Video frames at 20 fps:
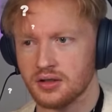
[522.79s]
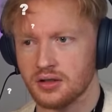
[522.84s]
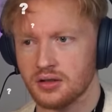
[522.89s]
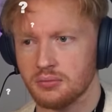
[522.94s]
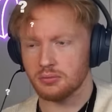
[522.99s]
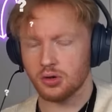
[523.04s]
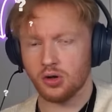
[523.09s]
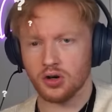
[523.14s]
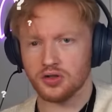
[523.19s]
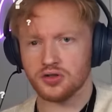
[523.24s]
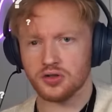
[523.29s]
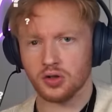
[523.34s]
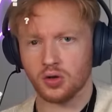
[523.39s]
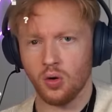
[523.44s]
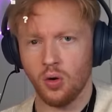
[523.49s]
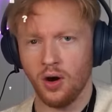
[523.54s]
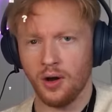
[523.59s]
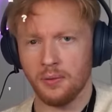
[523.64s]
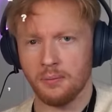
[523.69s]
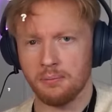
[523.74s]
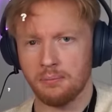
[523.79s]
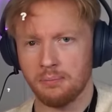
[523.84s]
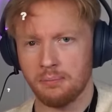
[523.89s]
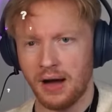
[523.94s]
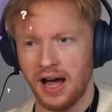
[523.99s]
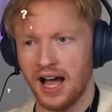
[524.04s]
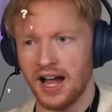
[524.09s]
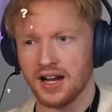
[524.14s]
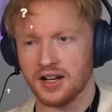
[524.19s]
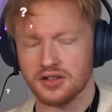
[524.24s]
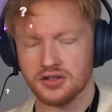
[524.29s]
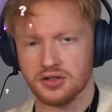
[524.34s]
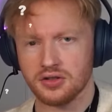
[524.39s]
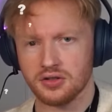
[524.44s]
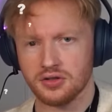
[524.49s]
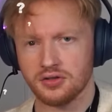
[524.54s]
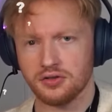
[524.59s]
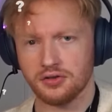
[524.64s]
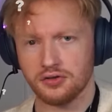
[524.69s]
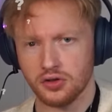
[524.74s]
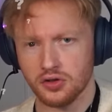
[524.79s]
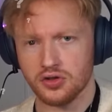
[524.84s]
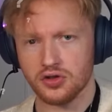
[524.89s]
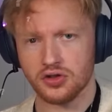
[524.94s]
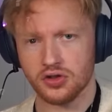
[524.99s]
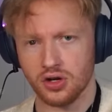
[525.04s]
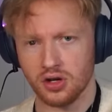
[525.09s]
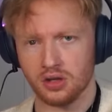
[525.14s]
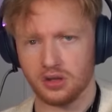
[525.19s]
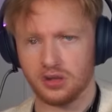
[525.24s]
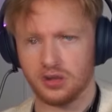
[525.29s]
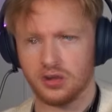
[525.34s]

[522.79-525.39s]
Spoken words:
because they're going back to the future.